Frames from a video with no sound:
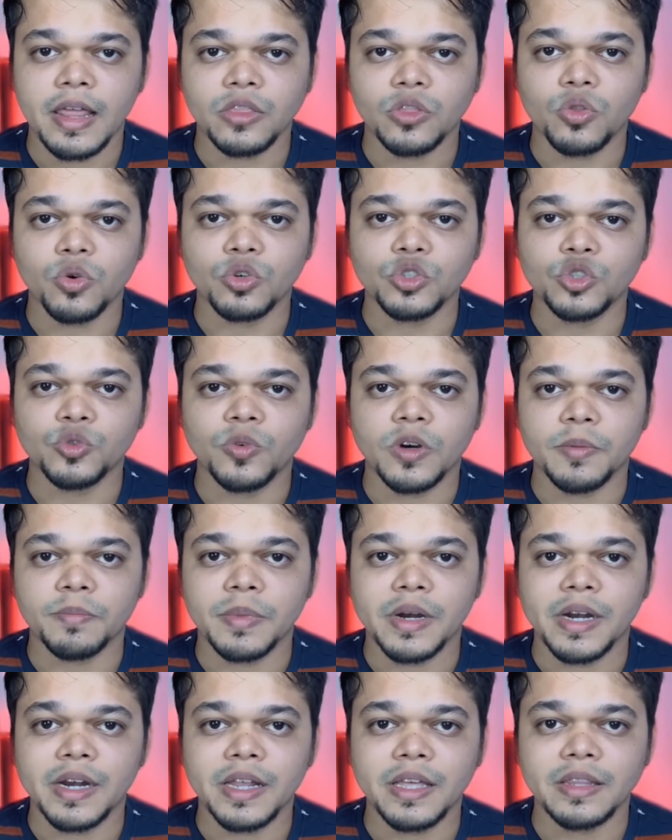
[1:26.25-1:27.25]
and those who were
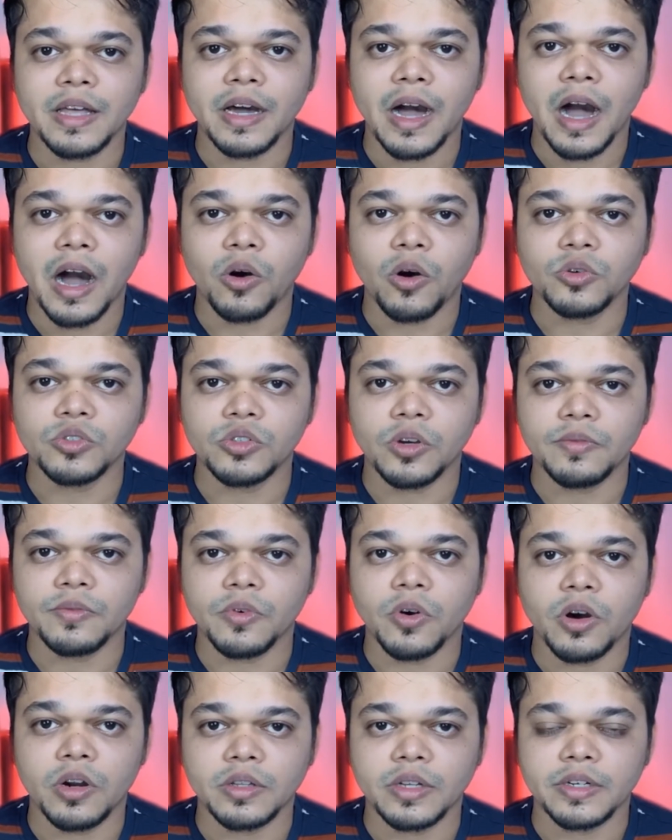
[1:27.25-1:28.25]
building the house of
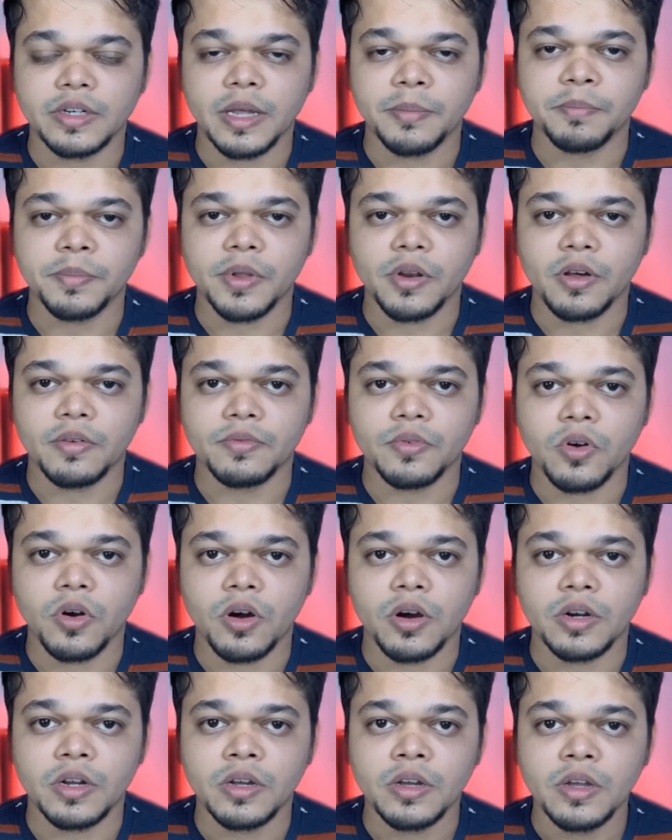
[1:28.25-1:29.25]
God the temple of
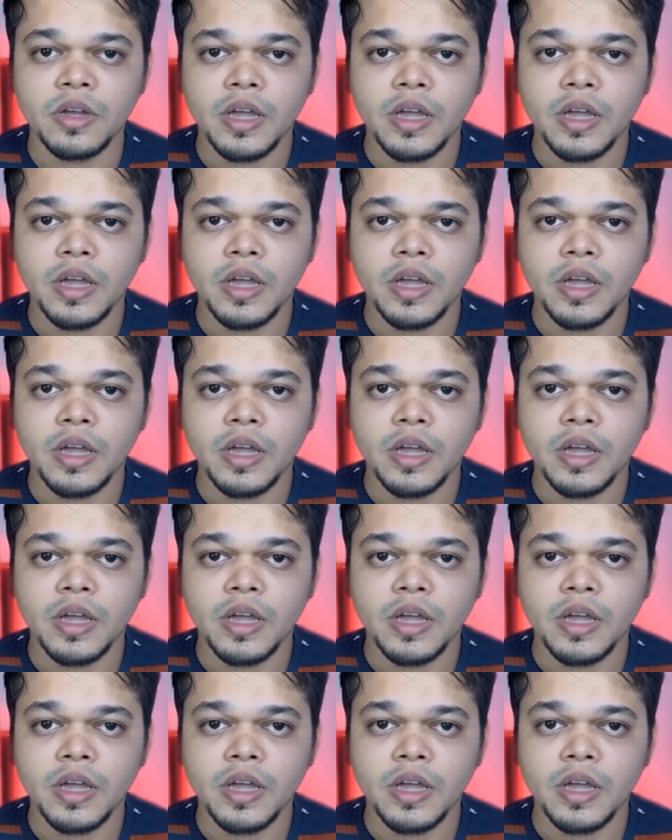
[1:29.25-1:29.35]
God